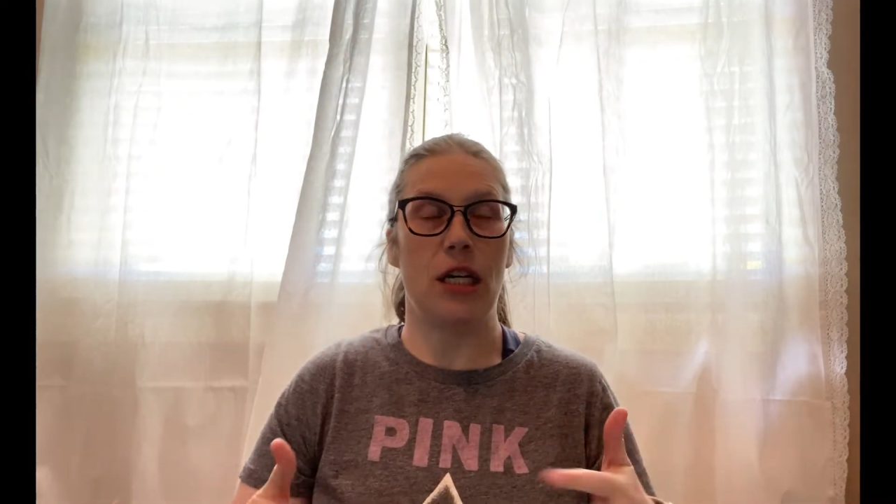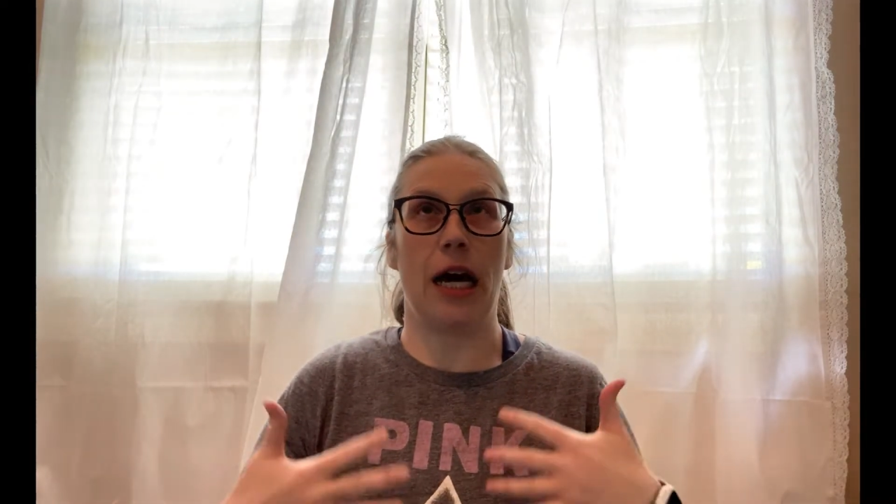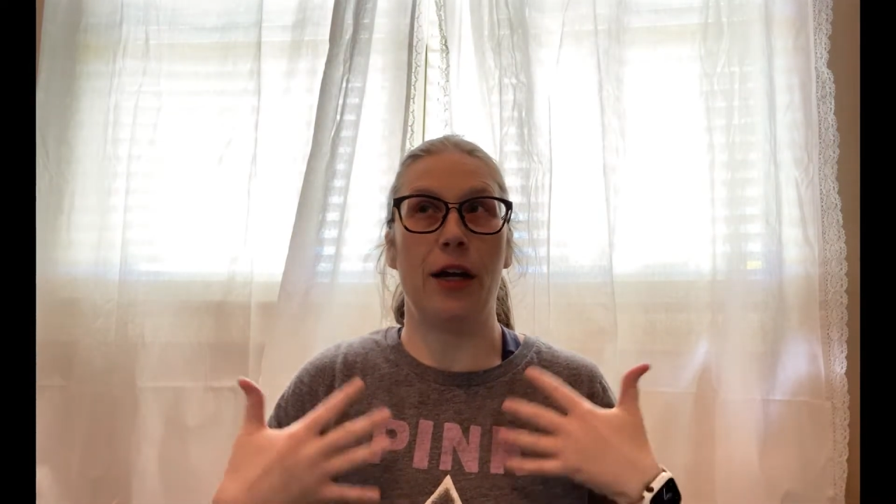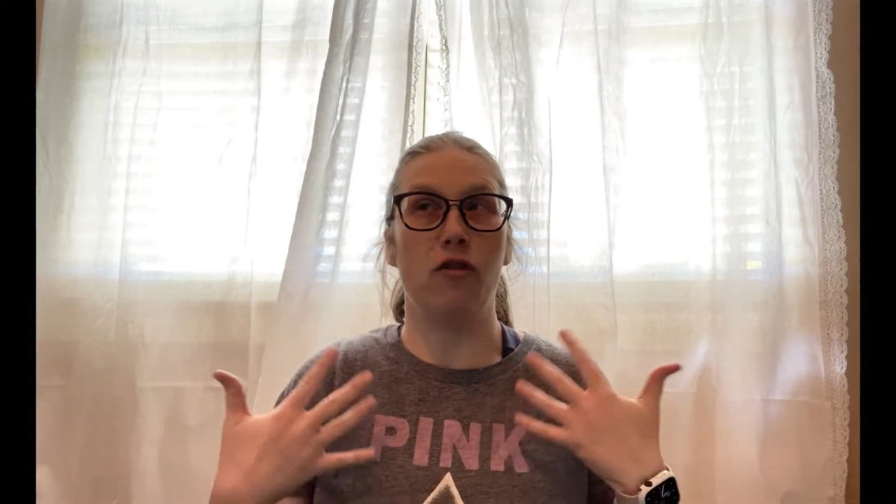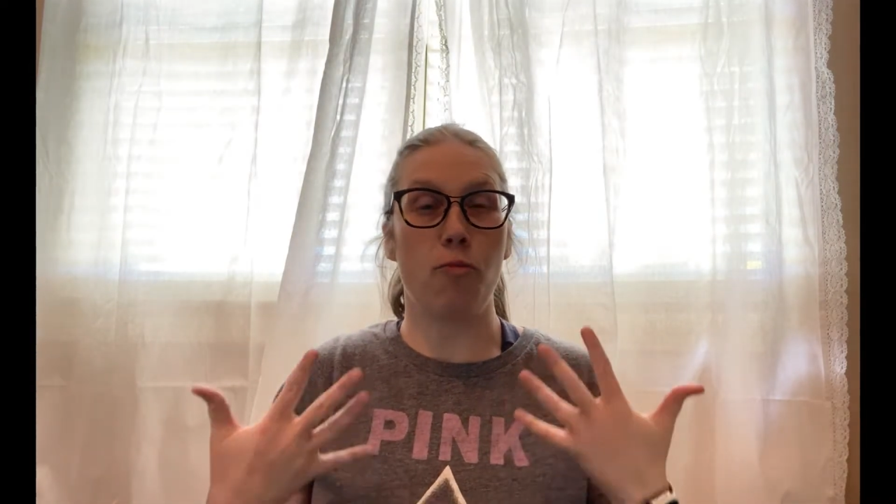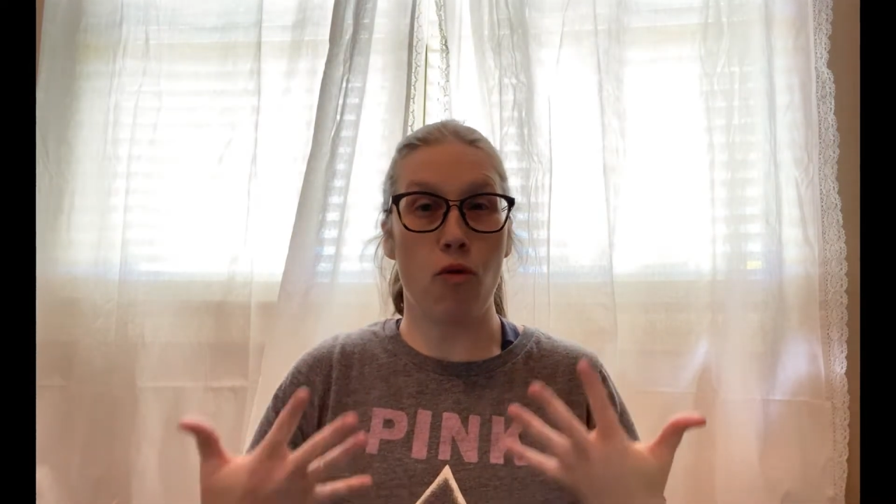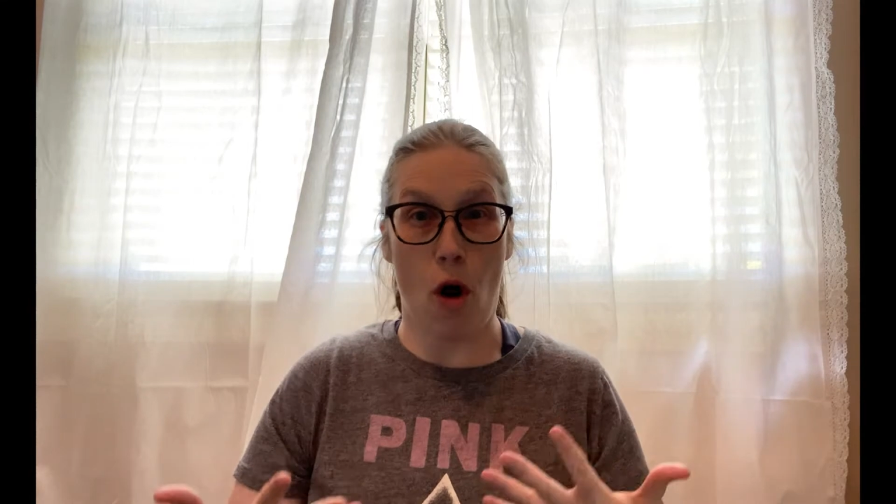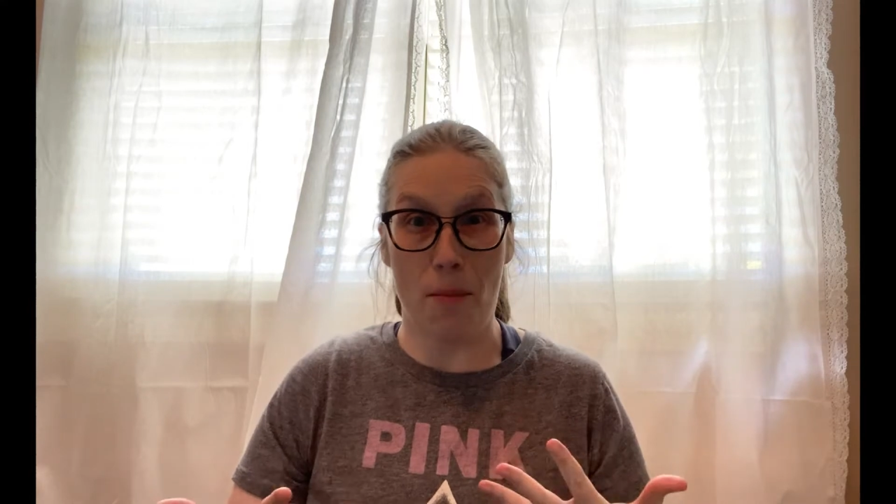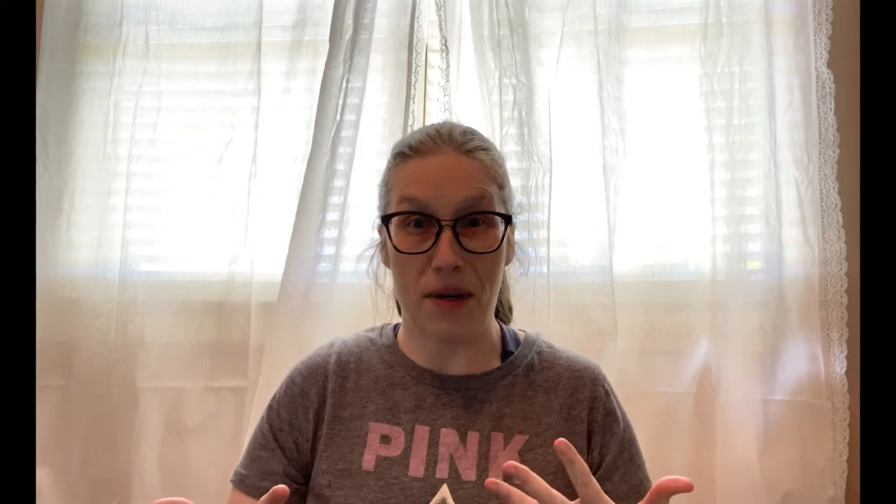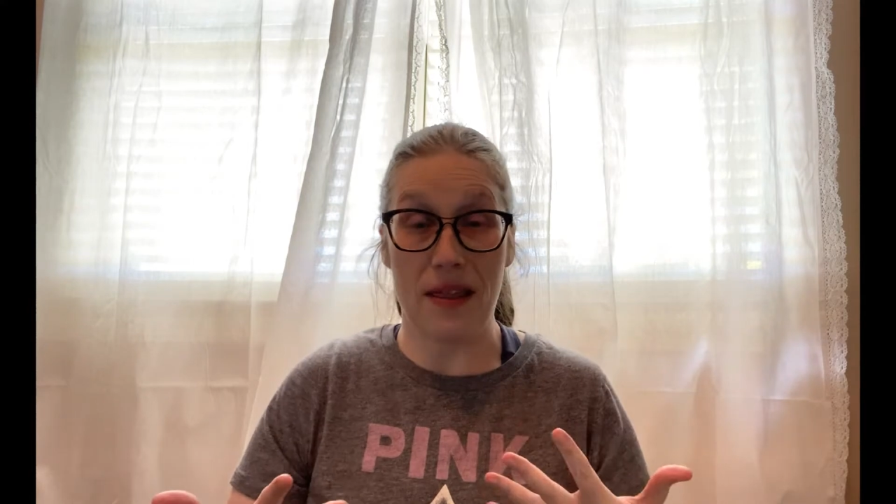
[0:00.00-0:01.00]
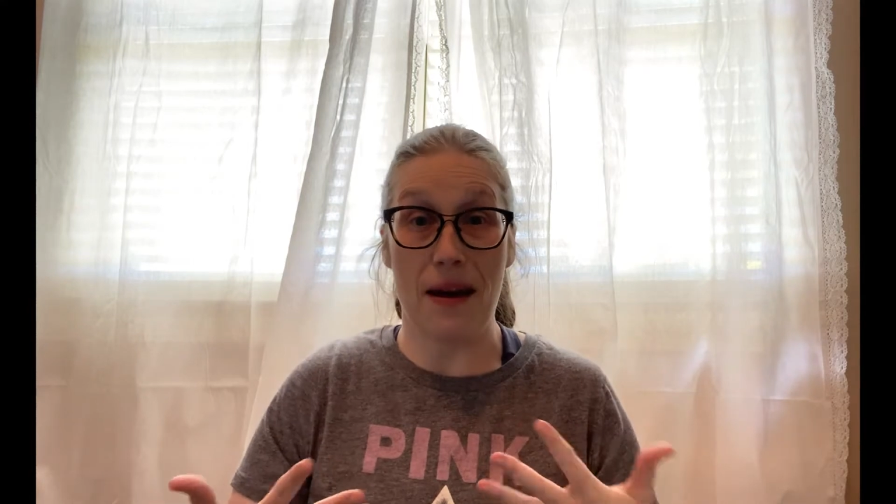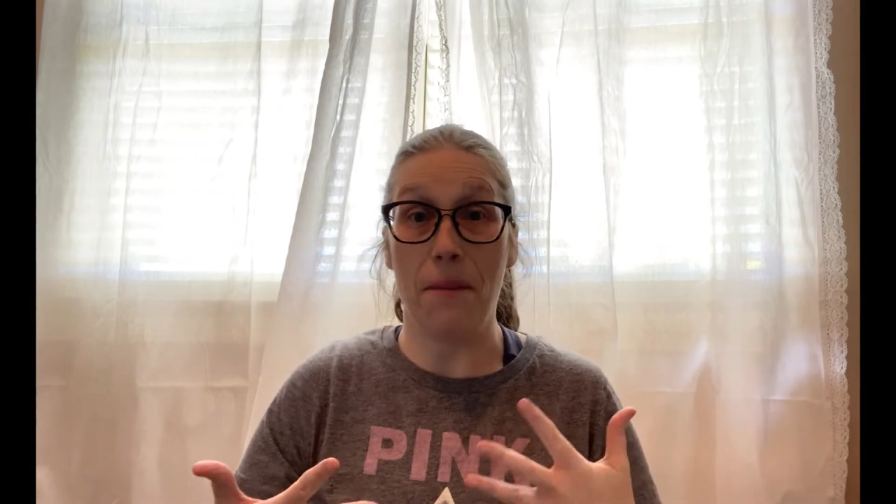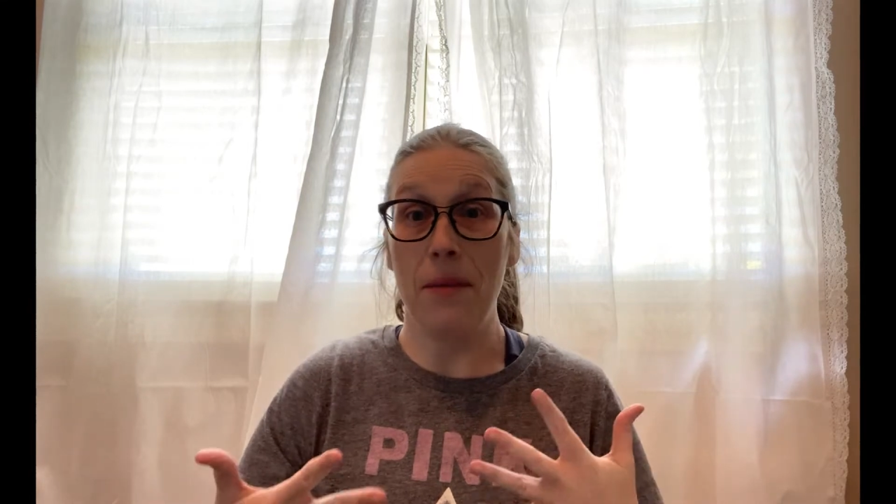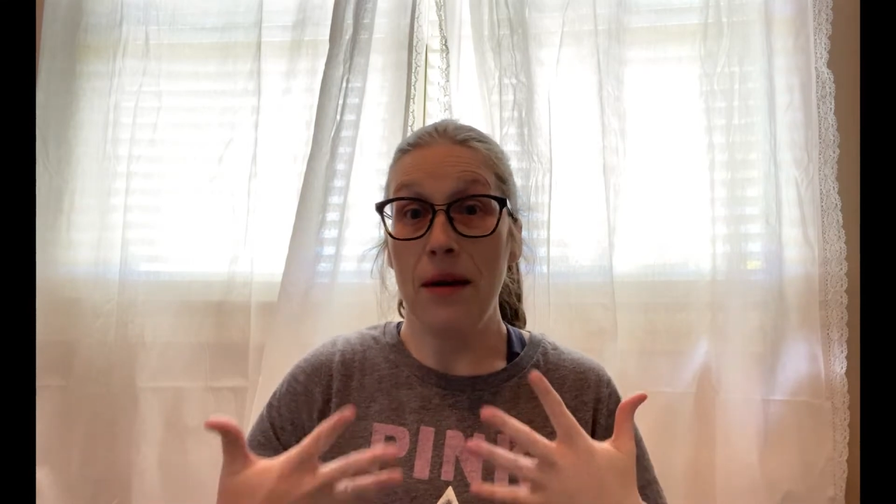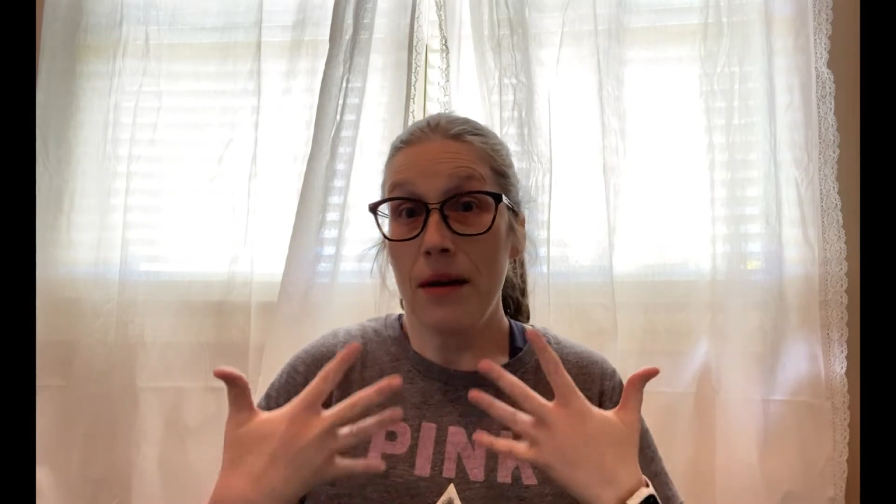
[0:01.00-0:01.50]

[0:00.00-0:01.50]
kind of prompt them